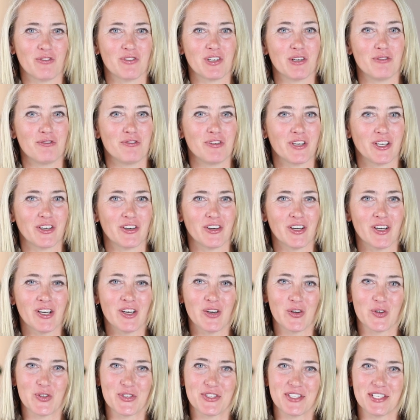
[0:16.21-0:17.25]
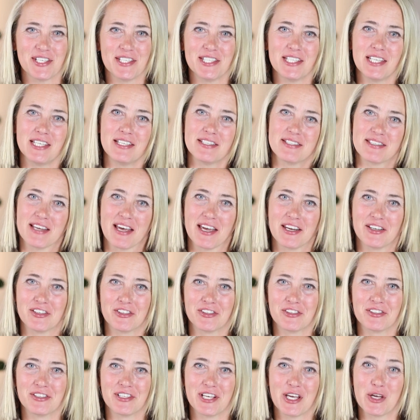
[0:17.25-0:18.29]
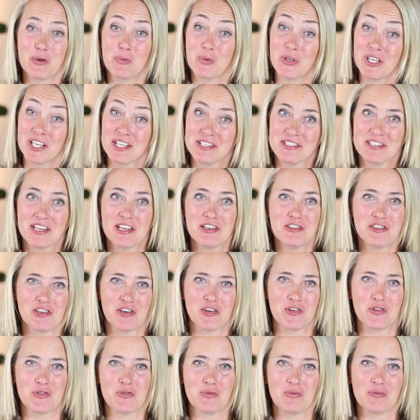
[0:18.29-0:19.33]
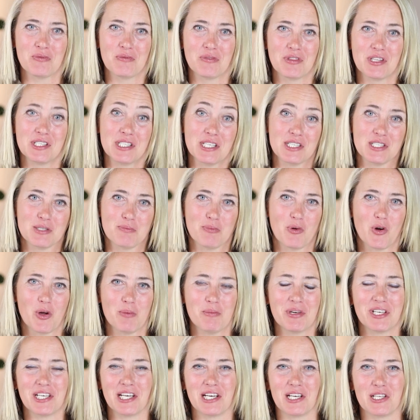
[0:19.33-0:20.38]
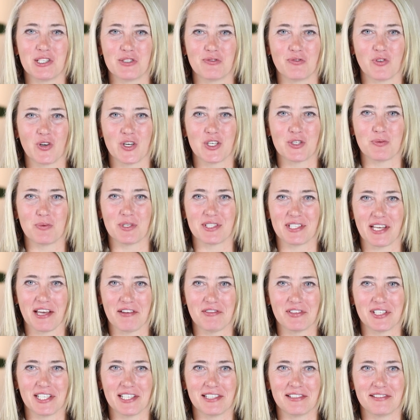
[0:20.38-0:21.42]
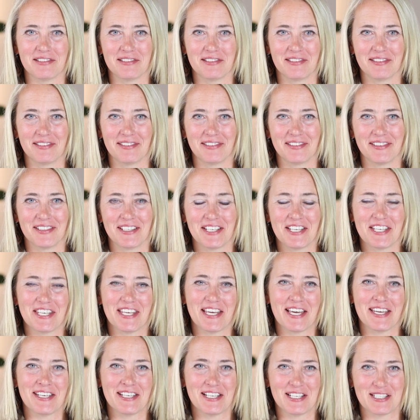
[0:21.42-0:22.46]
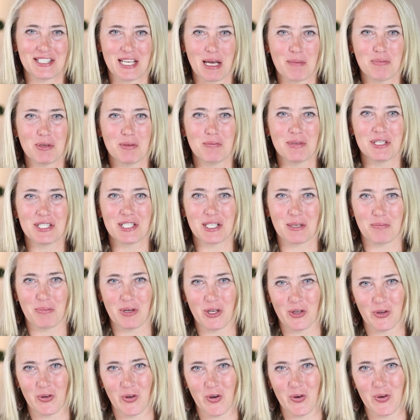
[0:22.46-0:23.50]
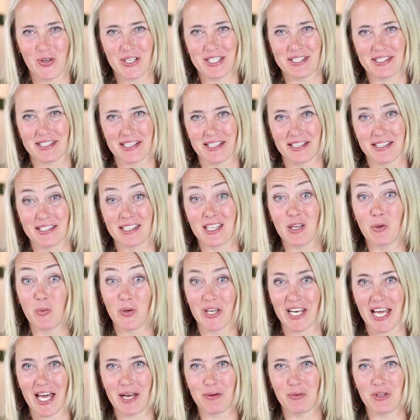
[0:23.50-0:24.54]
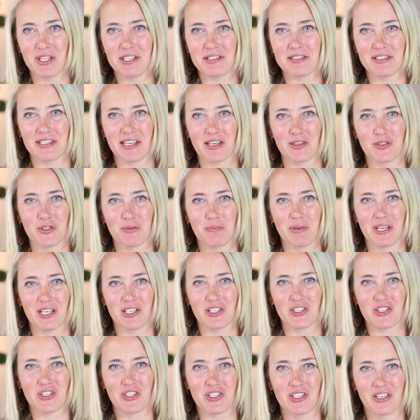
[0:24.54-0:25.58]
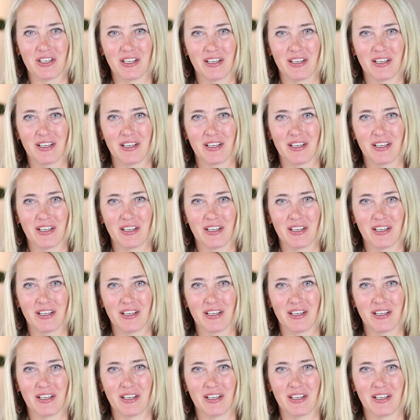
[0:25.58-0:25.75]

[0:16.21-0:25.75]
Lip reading: of Configura or CET Designer, and when I said no, the disappointment in his voice was evident. Yet, as optimistic Peter always does, he went on with his sales pitch.